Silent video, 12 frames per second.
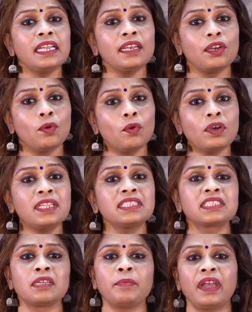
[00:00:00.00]
no
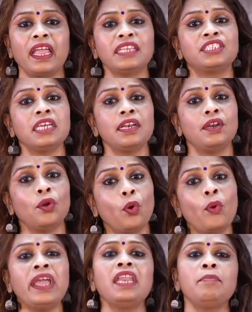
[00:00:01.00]
discrimination,
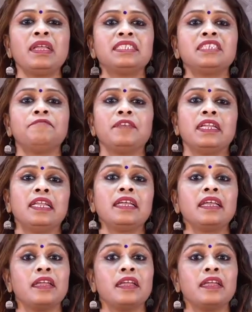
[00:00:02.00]
no enmity feeling